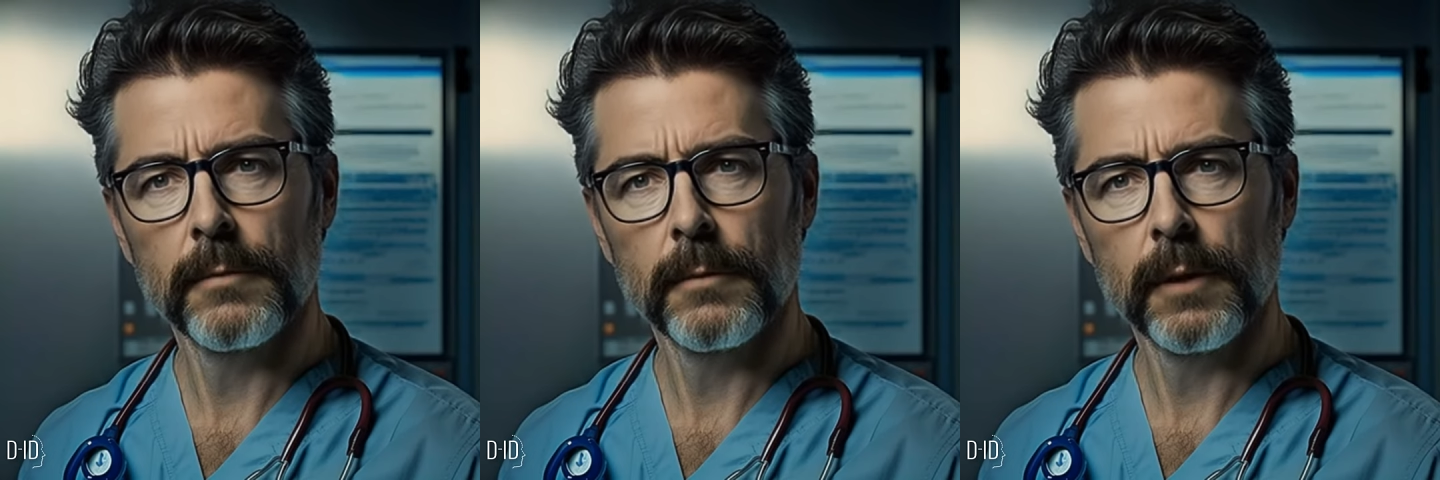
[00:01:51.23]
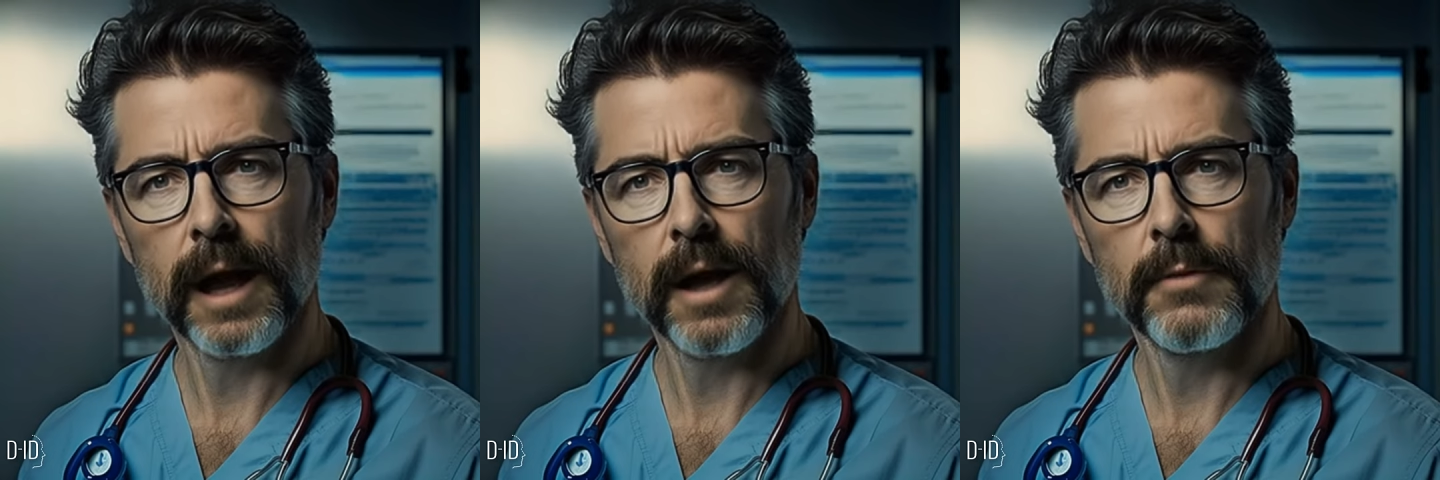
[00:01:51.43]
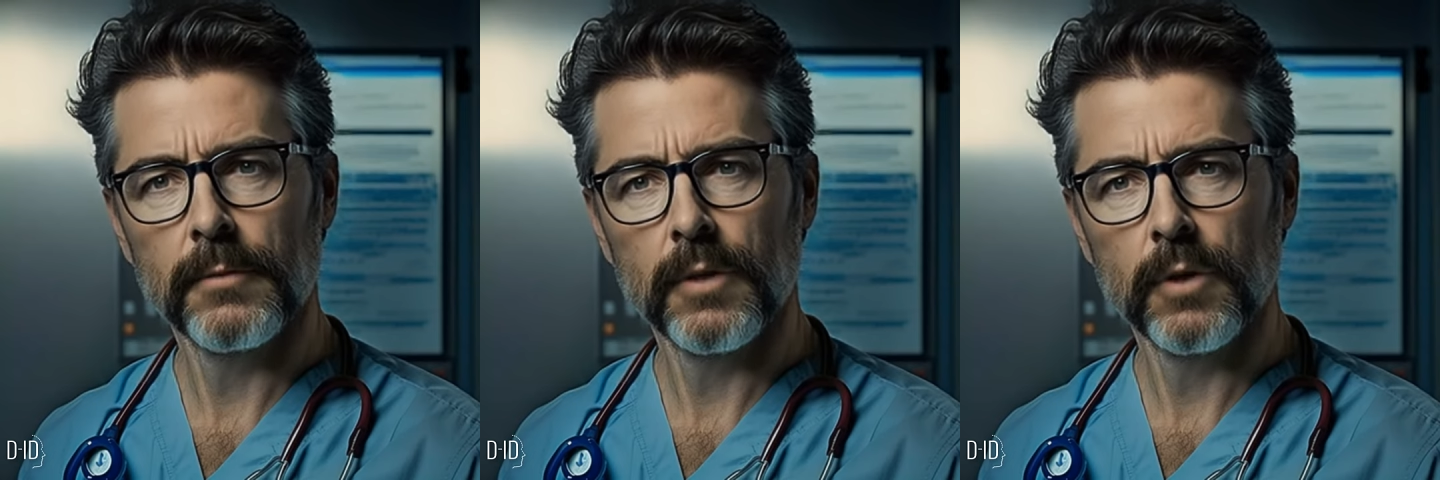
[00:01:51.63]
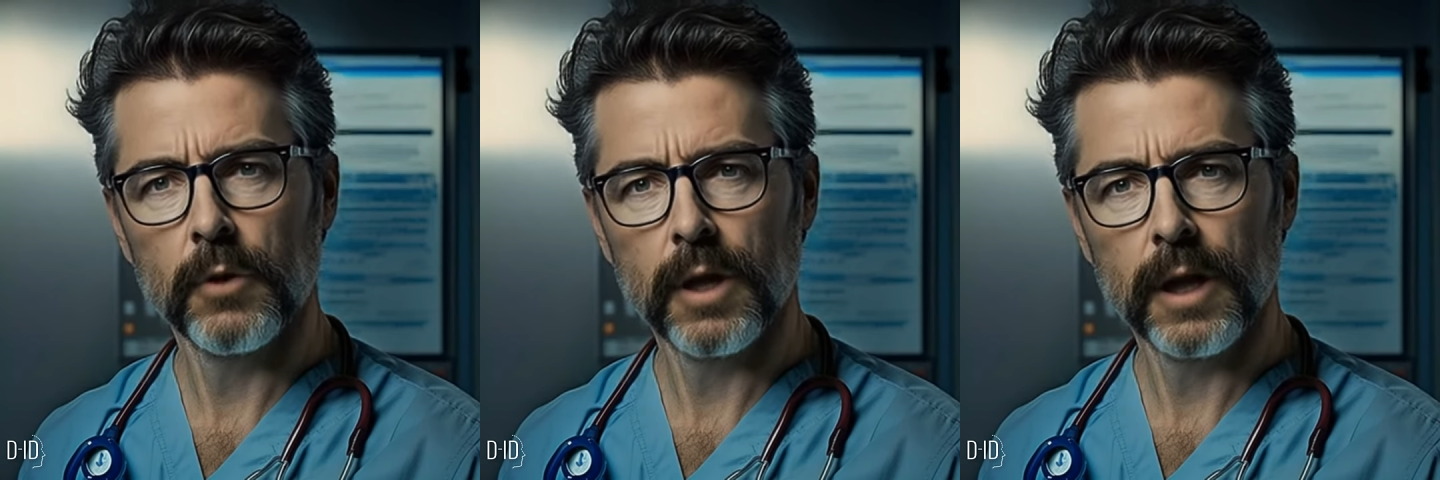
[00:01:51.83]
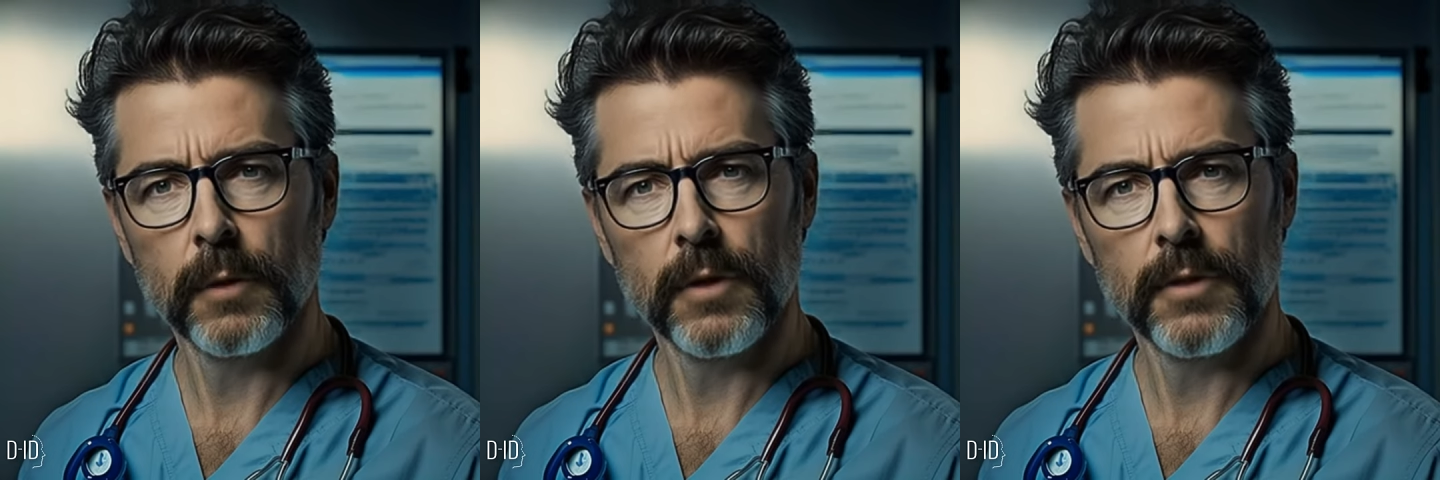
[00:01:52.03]
impaired
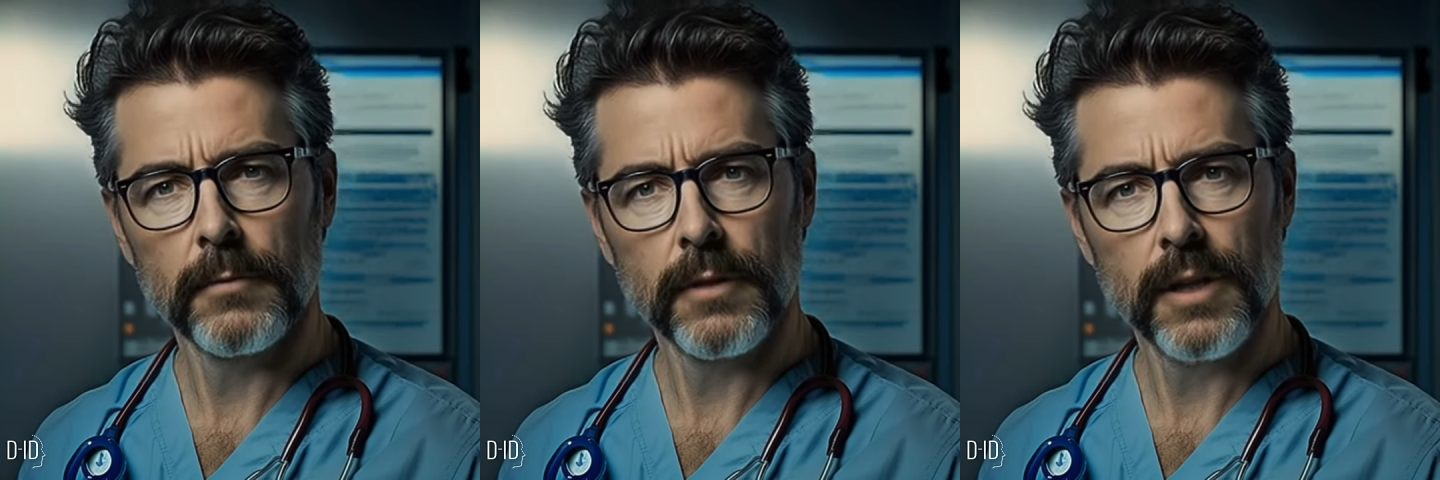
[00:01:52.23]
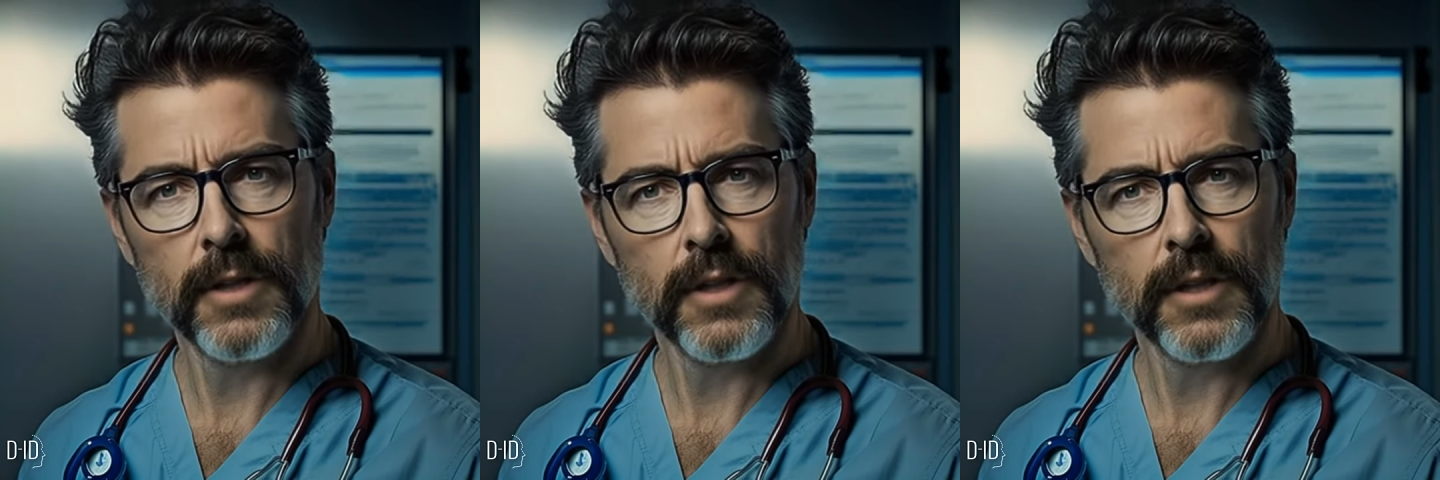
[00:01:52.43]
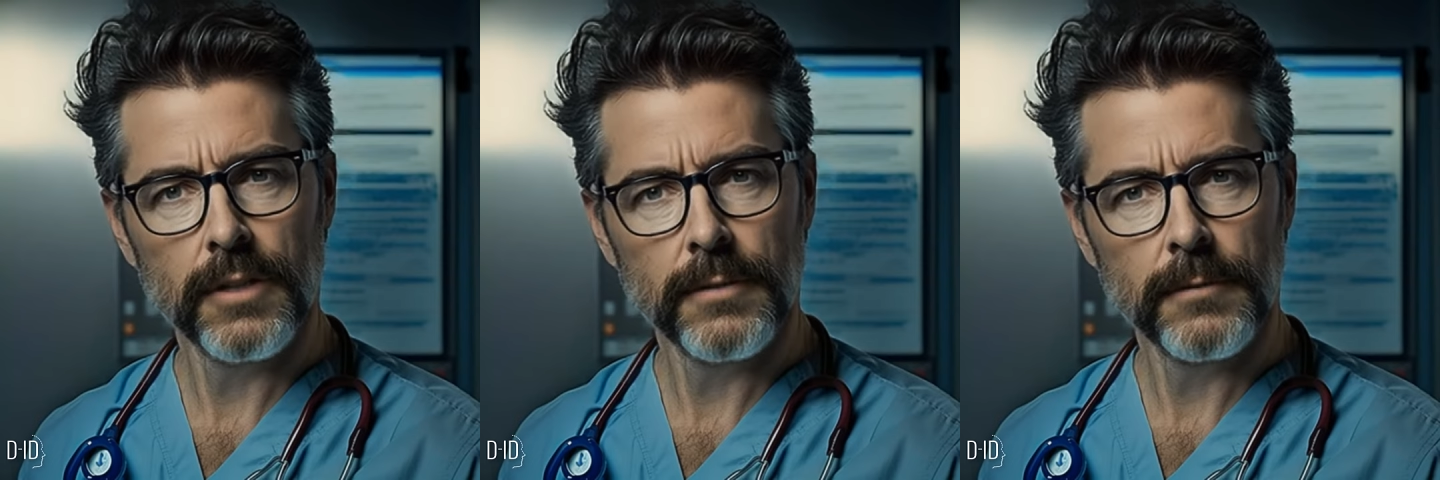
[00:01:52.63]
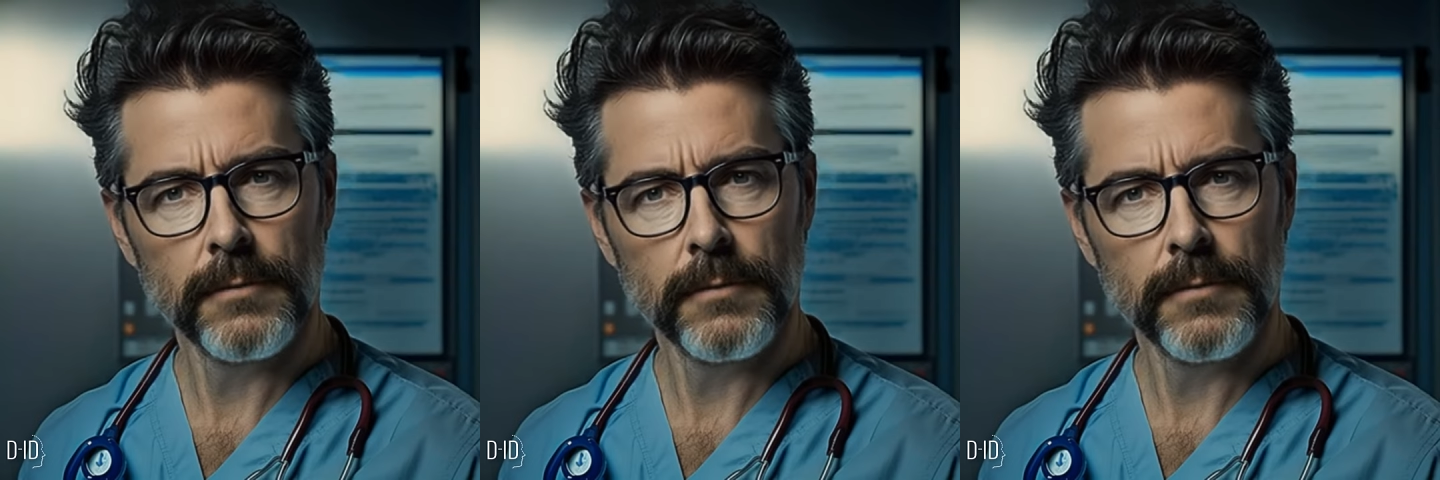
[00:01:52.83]
ventricular function,